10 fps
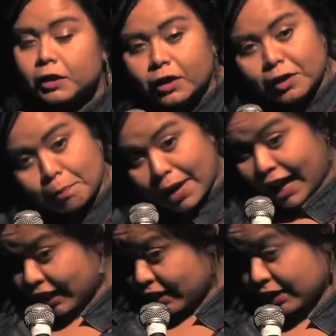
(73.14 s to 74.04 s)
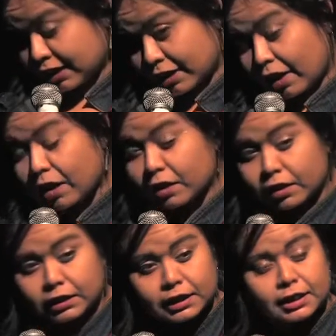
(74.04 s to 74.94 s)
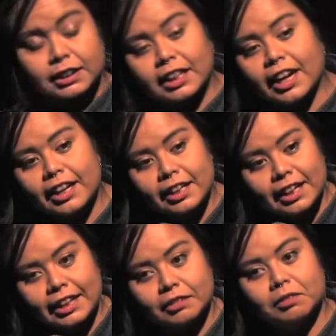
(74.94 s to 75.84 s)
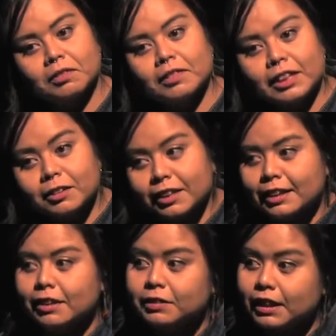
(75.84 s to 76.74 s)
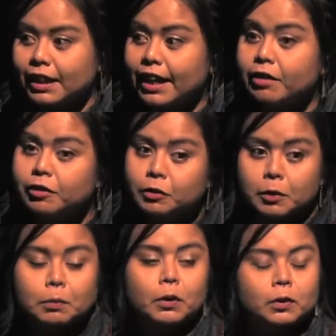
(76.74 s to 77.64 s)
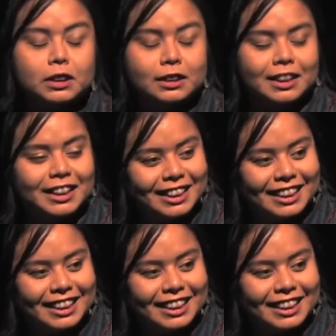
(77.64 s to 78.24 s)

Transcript: look on the back of the skull, there's a design, and I literally lifted that from a poster